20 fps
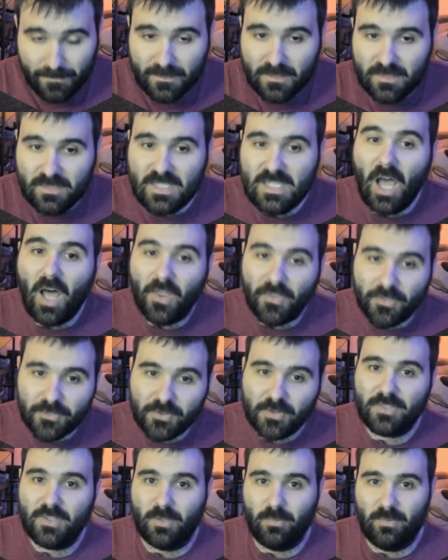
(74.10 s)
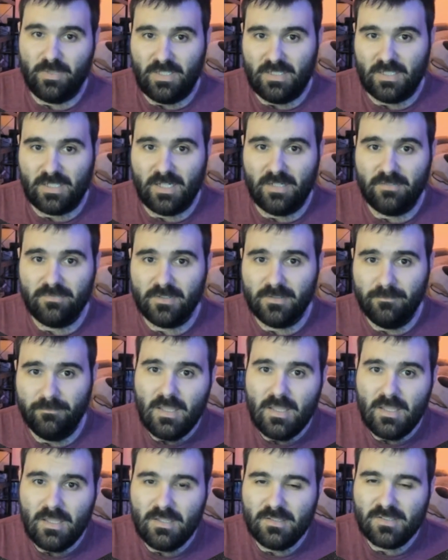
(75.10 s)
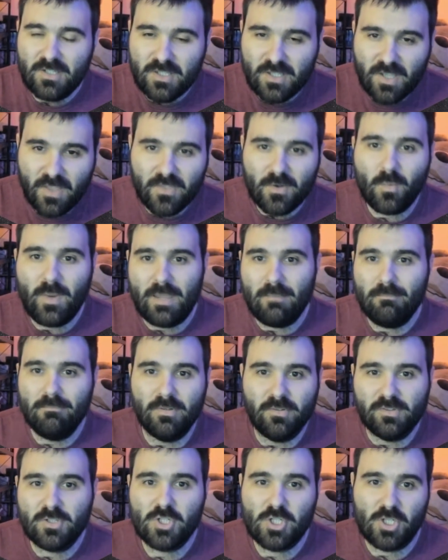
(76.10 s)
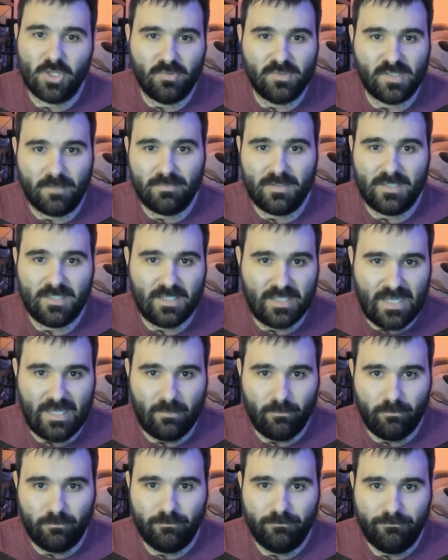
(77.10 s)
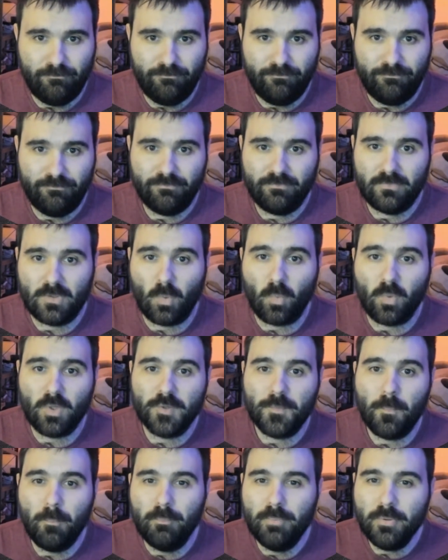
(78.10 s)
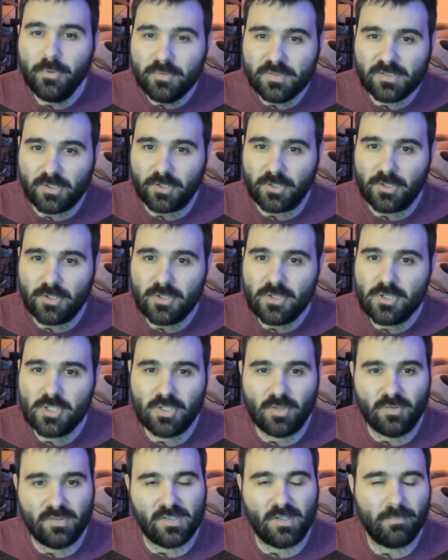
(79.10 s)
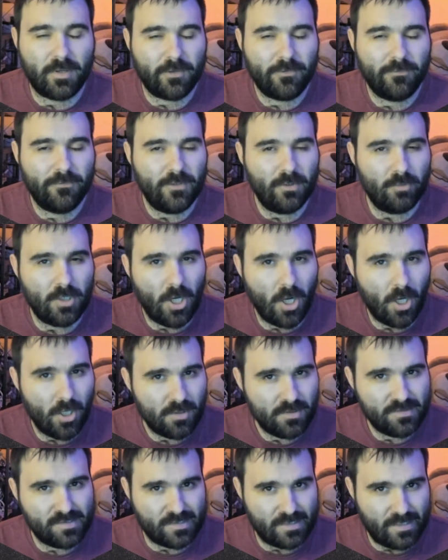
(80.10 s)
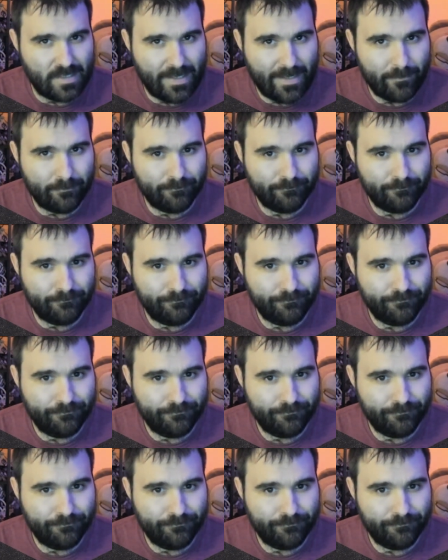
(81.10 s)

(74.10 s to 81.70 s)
The other thing we need to cover is another way boost shows up in game. The word booster shows up on a few cards in game.